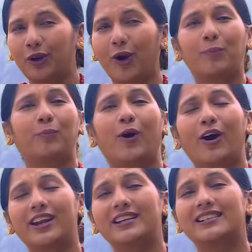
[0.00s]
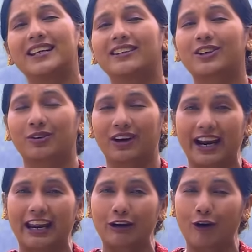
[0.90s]
no point in
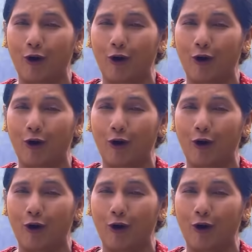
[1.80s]
crying